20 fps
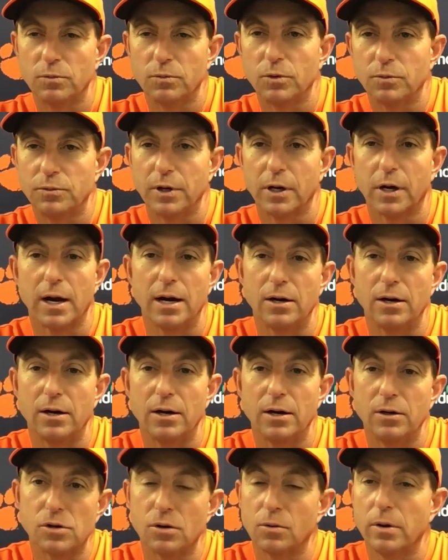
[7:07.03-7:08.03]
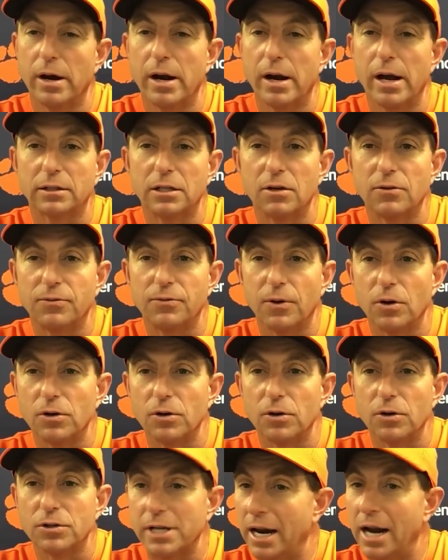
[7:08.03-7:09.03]
we'll figure out who's going to run out
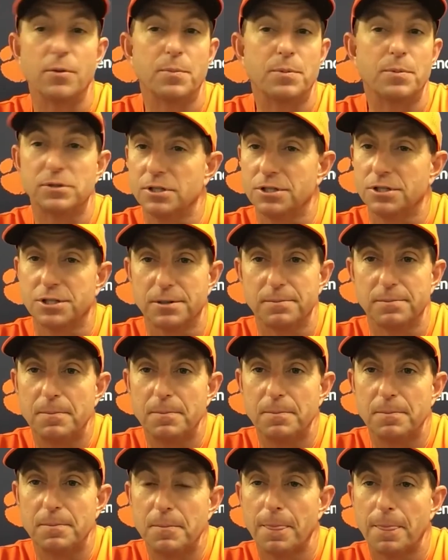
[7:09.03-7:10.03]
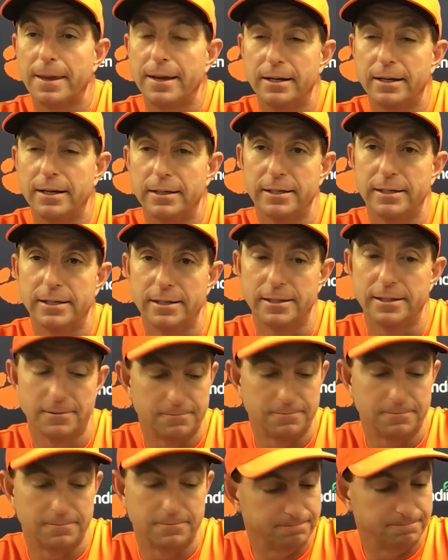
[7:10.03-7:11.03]
there first at every position.
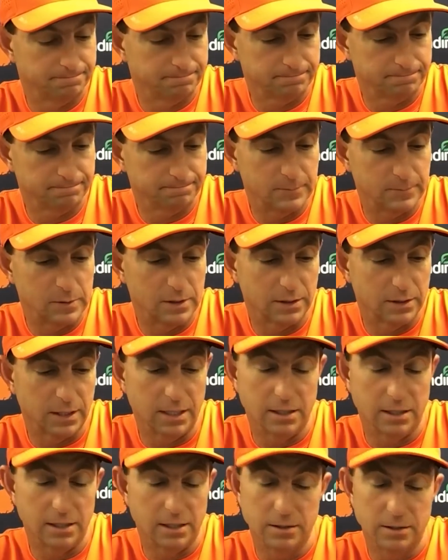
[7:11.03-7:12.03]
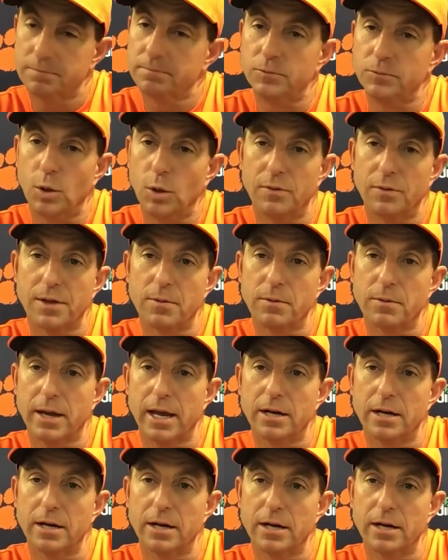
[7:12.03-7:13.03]
And again, do
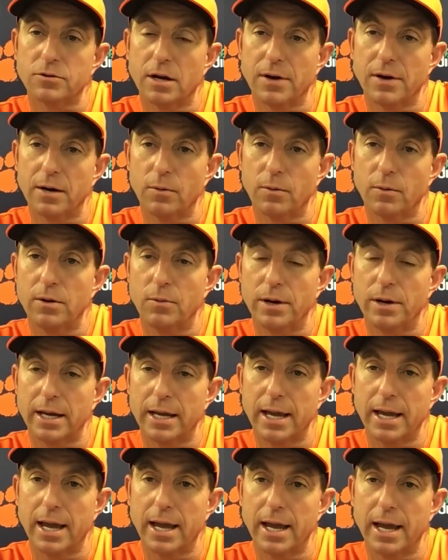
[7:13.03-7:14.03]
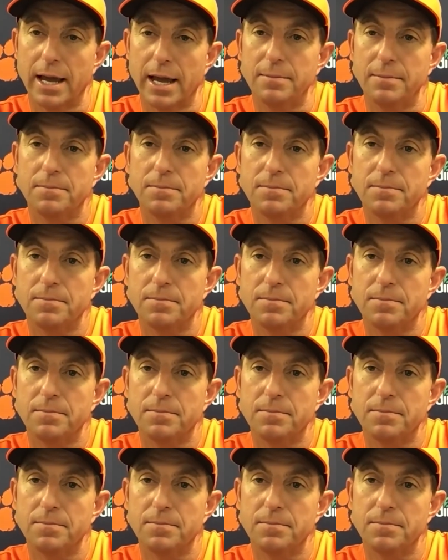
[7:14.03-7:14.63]
everything we can to try to find a way to win a game.